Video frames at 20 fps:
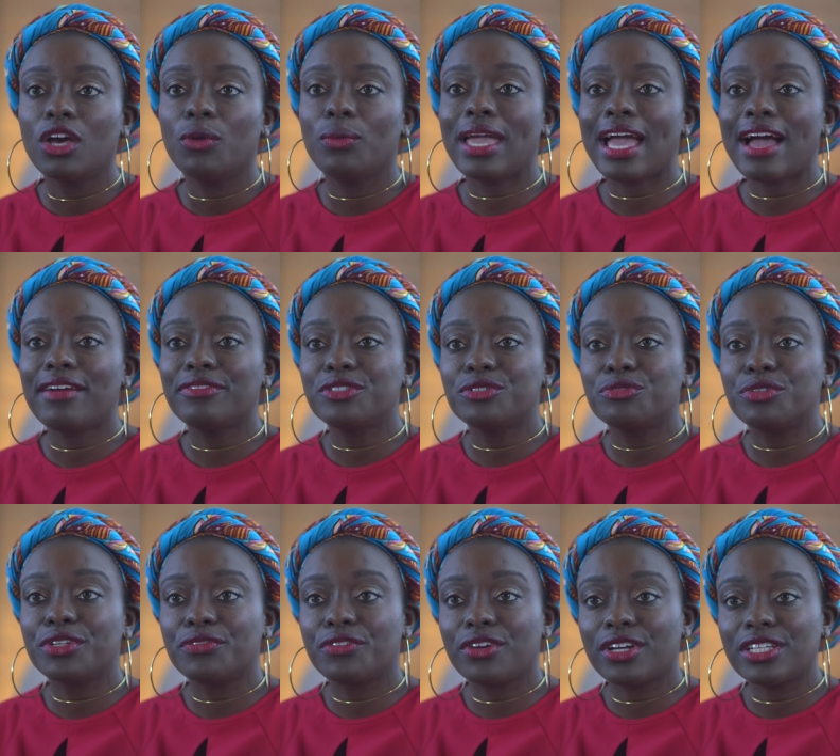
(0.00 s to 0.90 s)
we have to
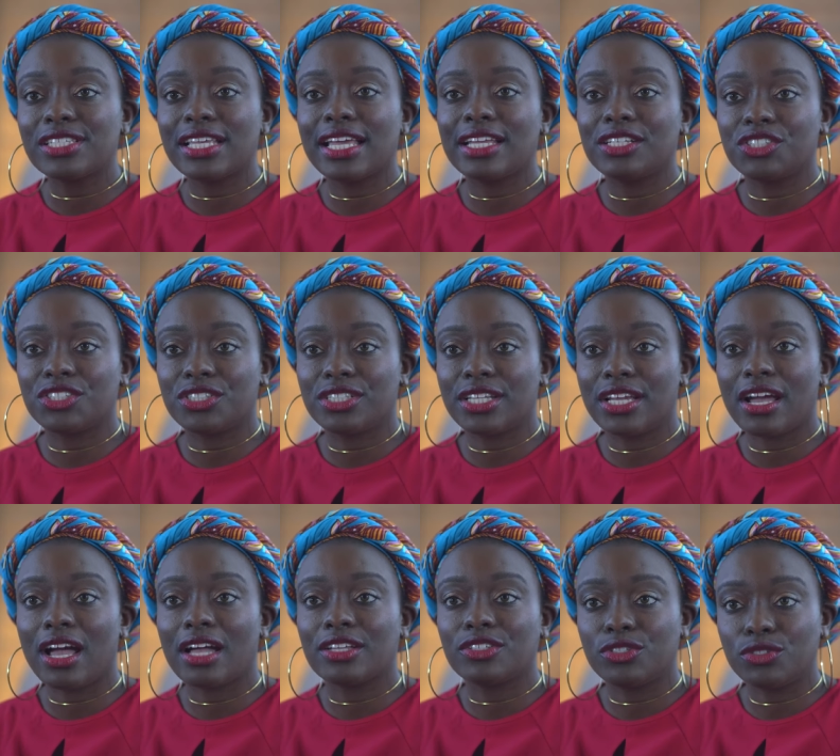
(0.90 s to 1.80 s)
reverse engineer
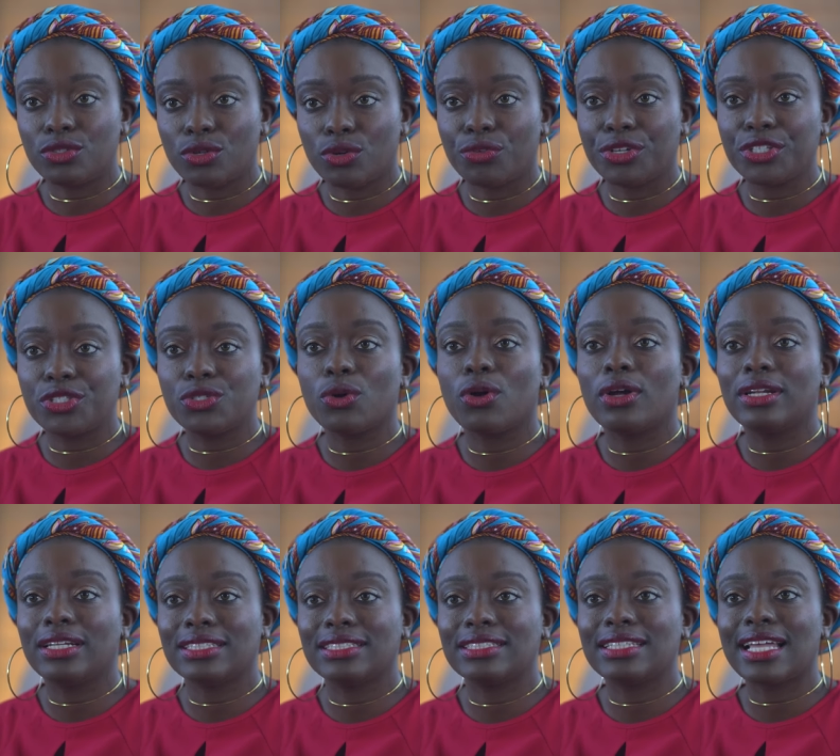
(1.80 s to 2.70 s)
our story to
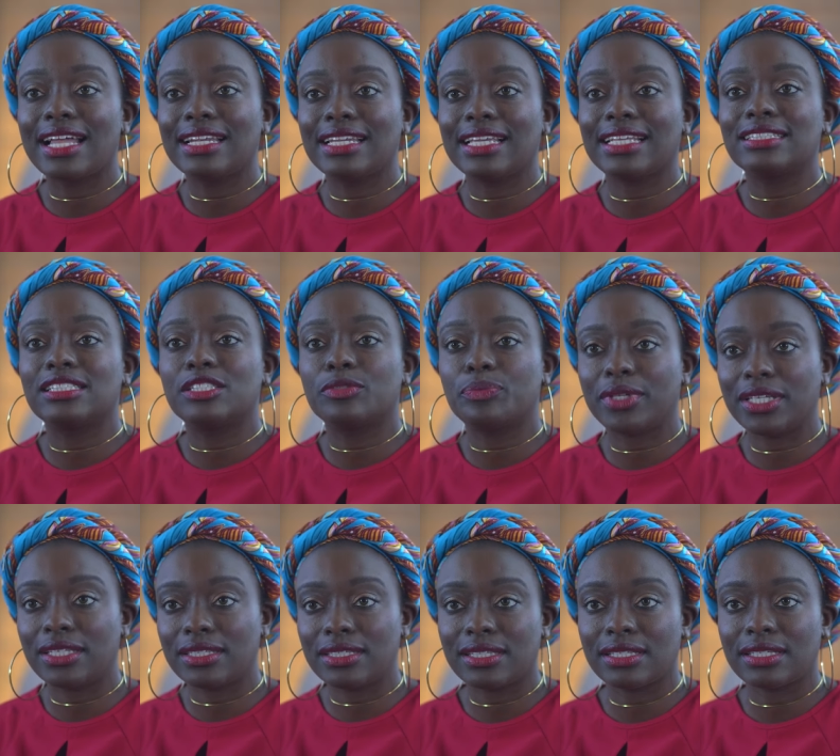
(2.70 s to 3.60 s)
understand its
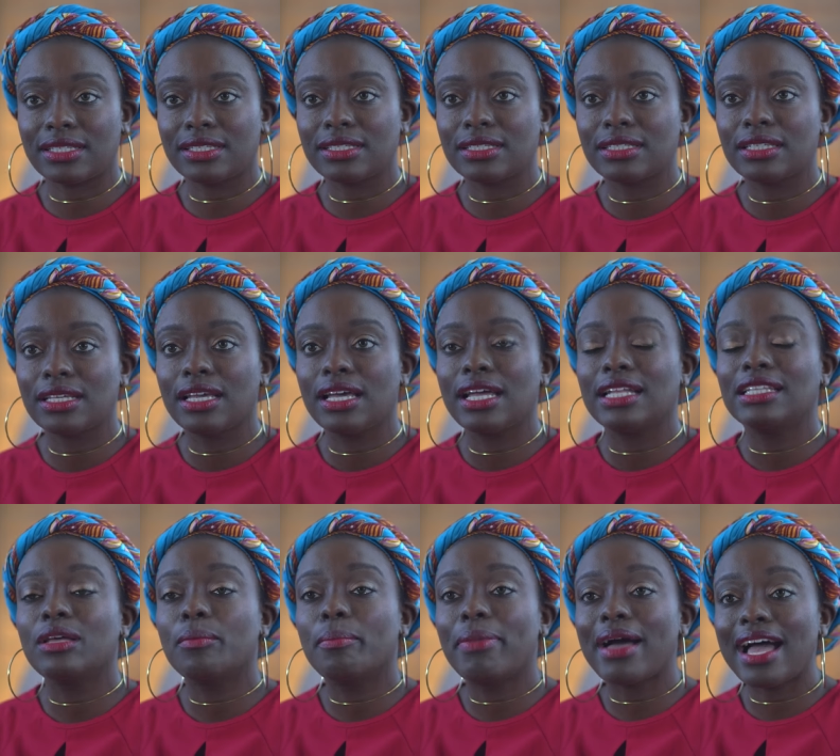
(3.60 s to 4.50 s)
pieces.
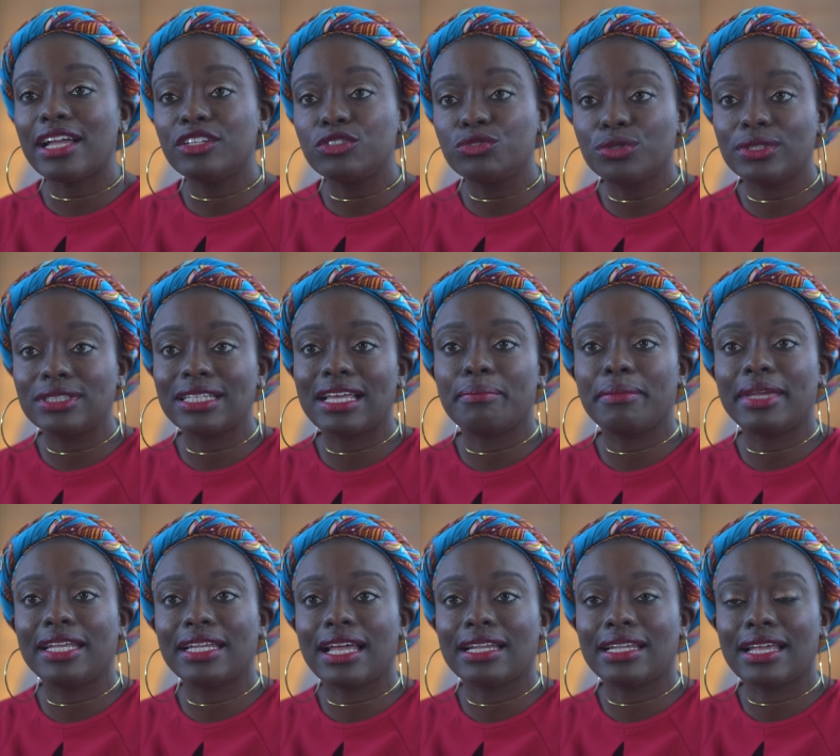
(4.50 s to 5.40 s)
The bad road that
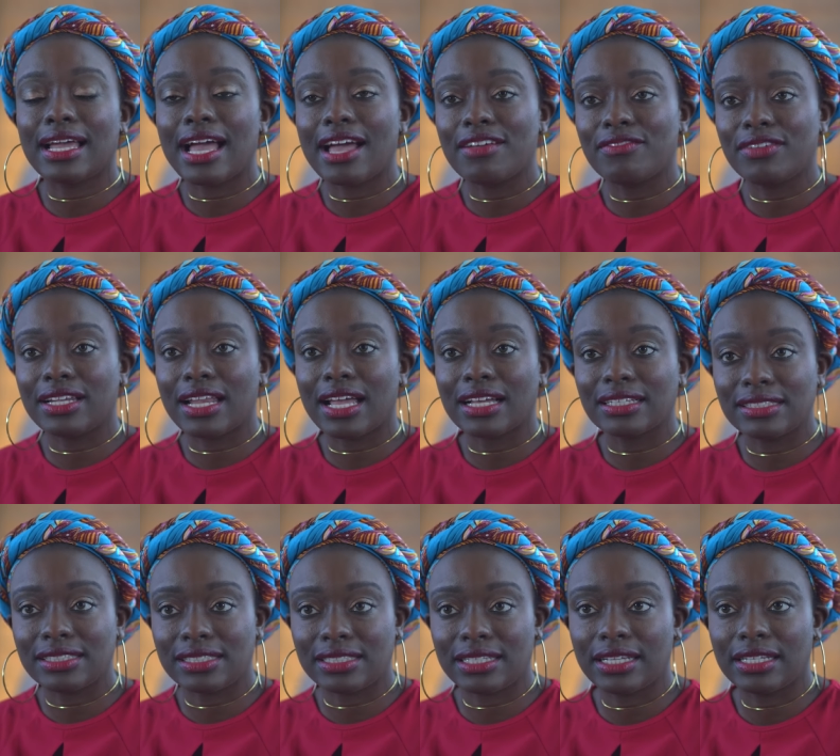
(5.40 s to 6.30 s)
made Ada have an
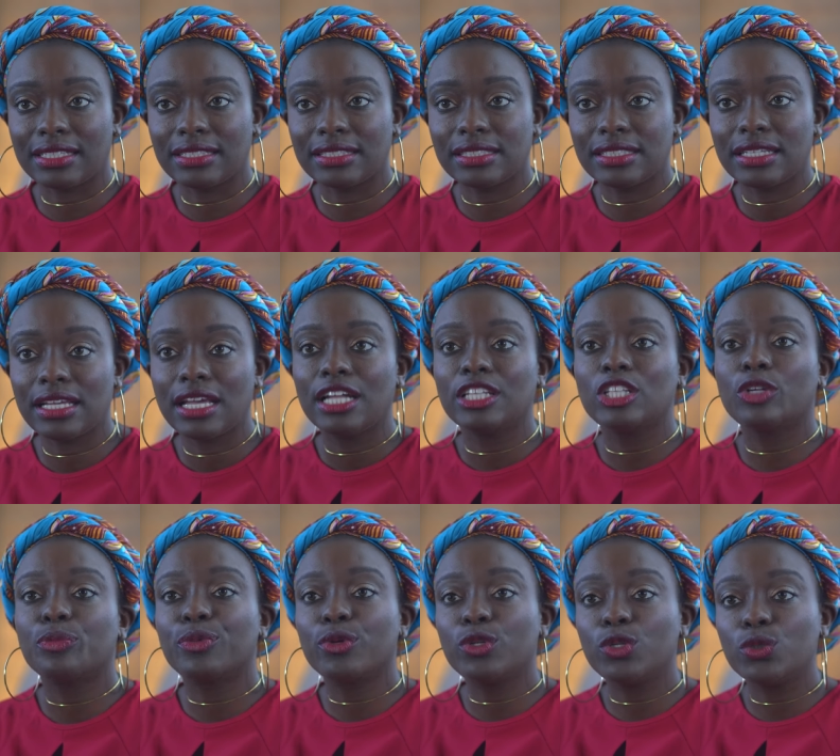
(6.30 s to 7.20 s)
accident,
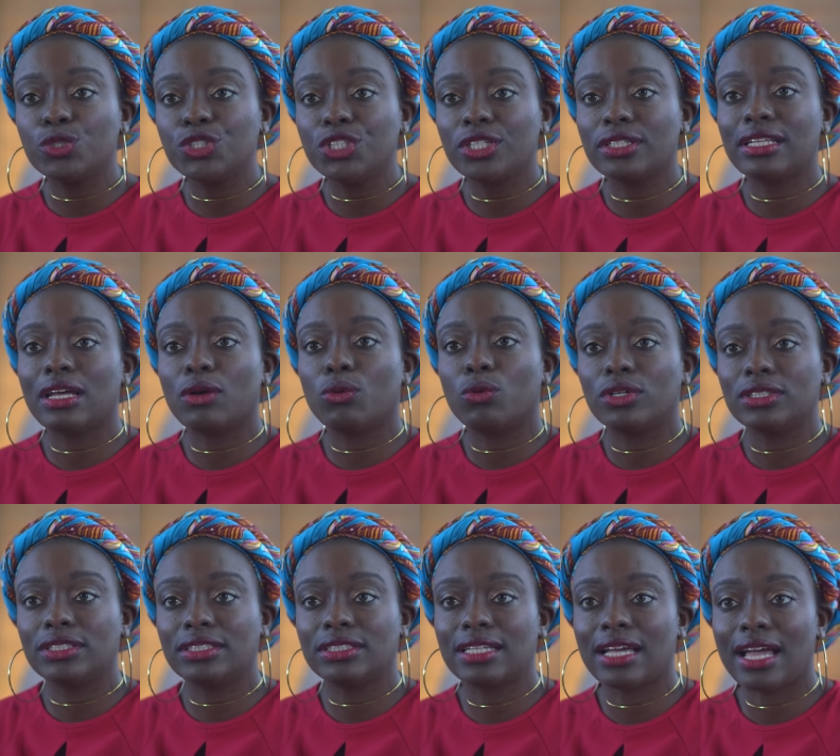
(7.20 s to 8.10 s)
the pollution that
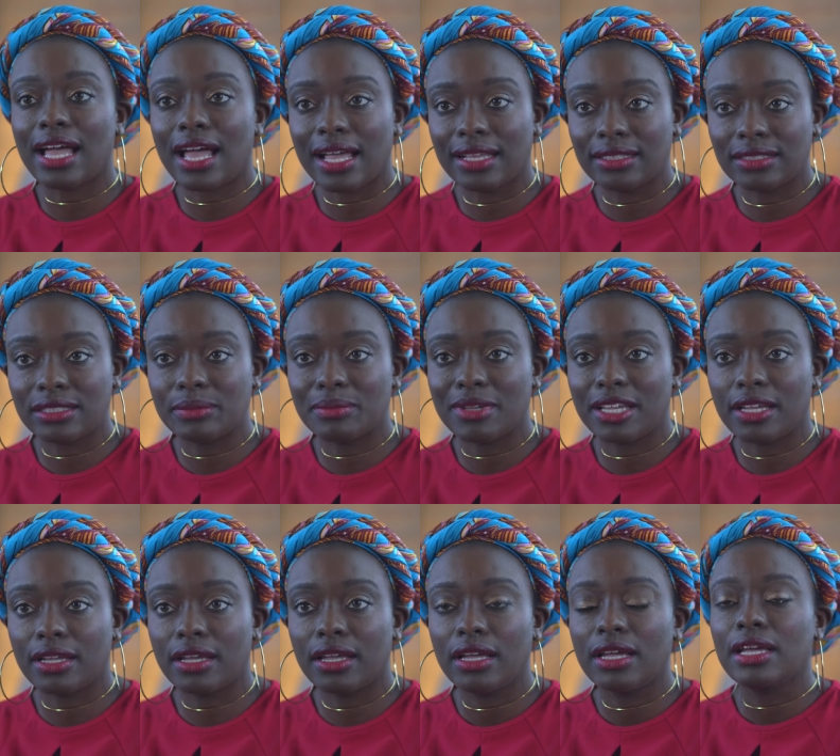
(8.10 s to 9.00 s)
worsened her
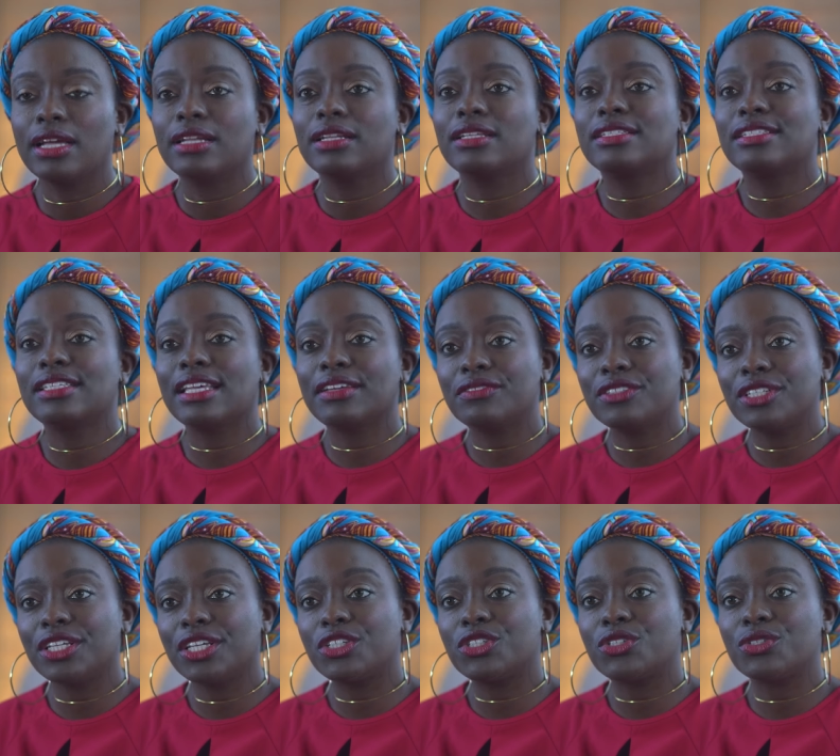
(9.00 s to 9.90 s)
asthma, the
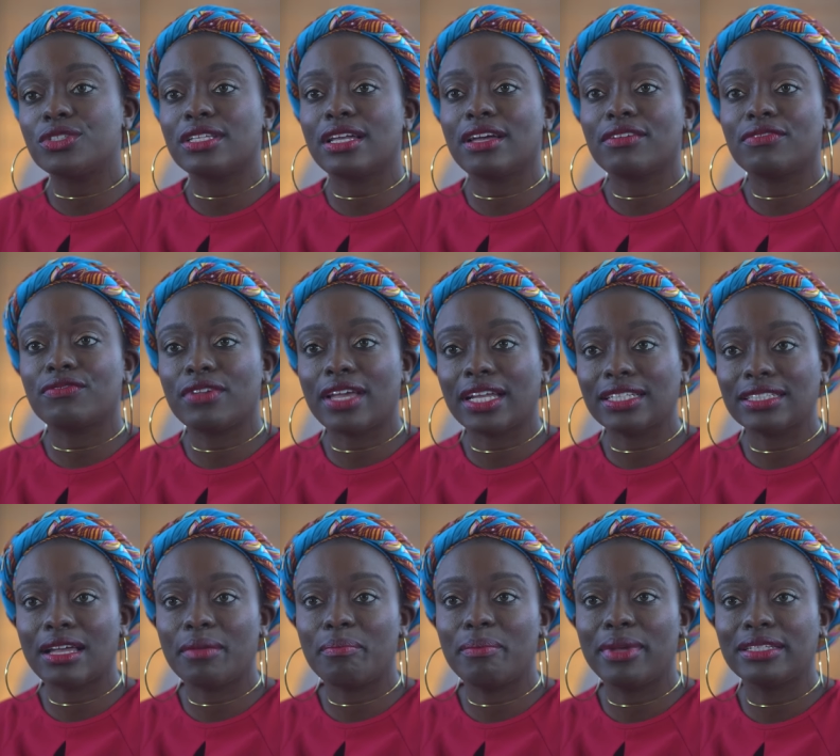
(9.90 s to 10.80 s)
safety issues that affect
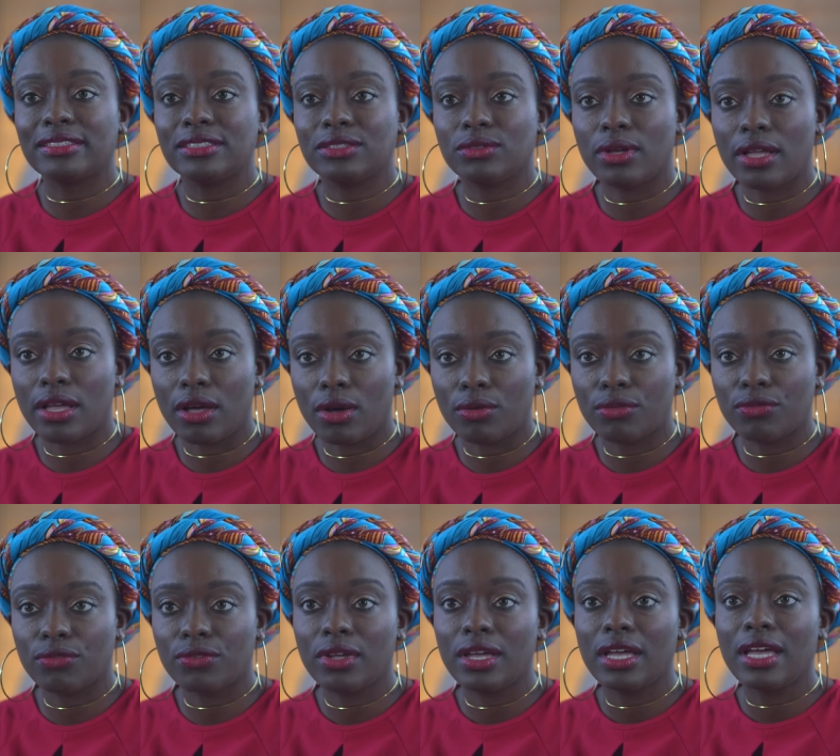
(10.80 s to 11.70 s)
her mental
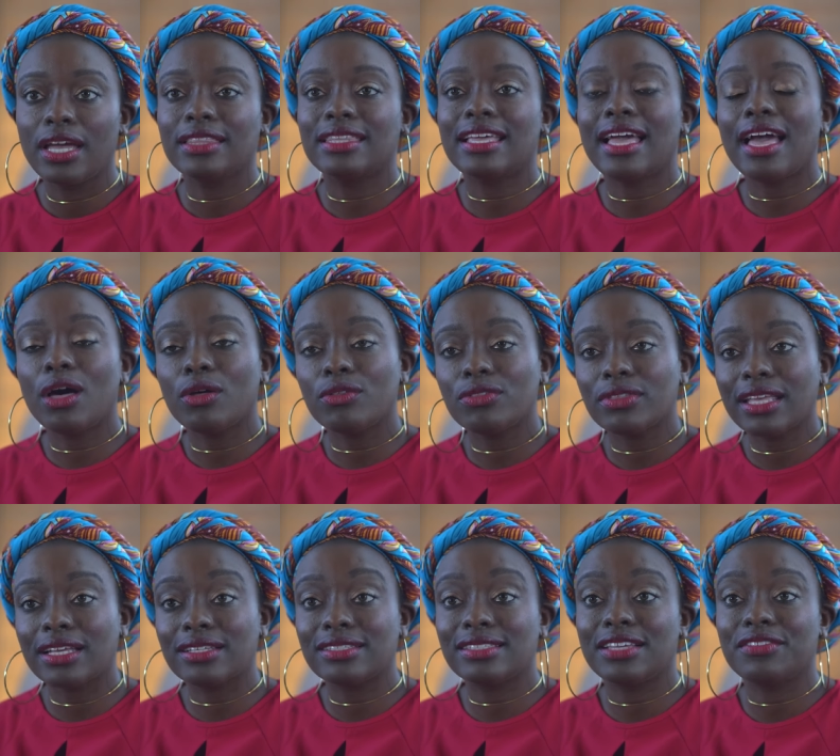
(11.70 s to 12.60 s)
health, the
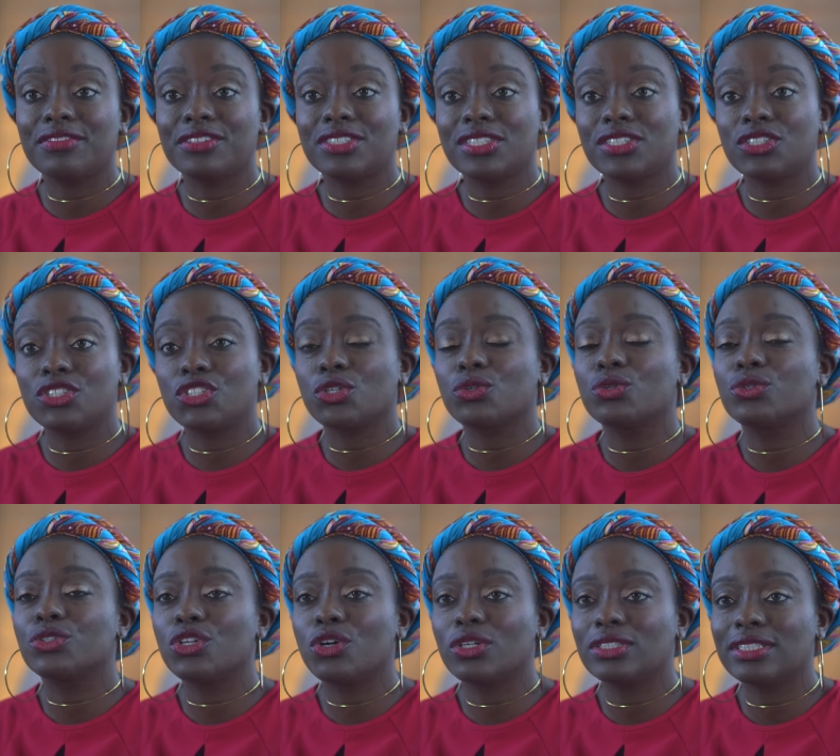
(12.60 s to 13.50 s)
healthcare services she
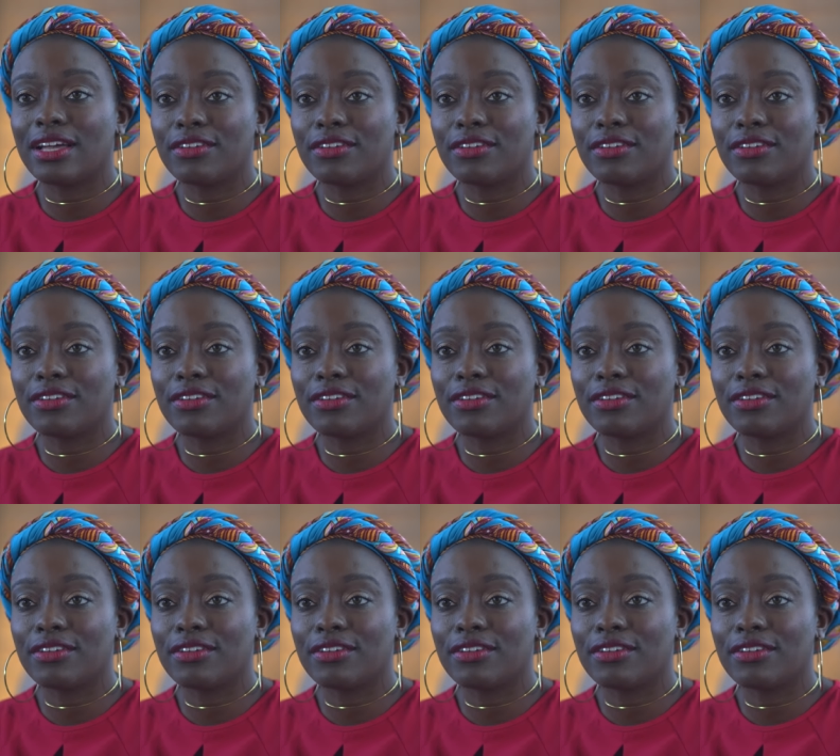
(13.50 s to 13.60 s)
could not